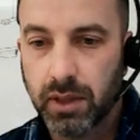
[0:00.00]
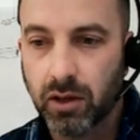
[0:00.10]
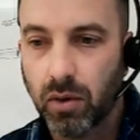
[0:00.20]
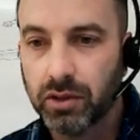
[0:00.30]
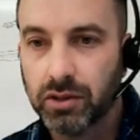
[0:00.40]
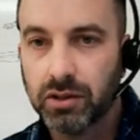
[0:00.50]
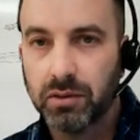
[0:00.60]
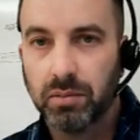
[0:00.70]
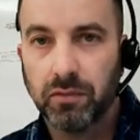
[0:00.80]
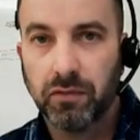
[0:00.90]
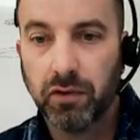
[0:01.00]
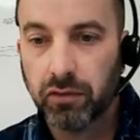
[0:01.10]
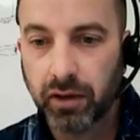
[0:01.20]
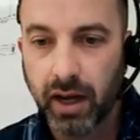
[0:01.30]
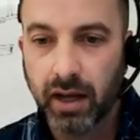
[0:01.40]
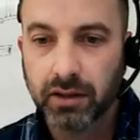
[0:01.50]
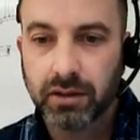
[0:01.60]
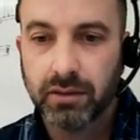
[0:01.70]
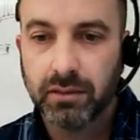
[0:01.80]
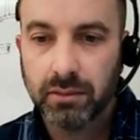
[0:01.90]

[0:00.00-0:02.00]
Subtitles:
Any questions? Feel free to ask.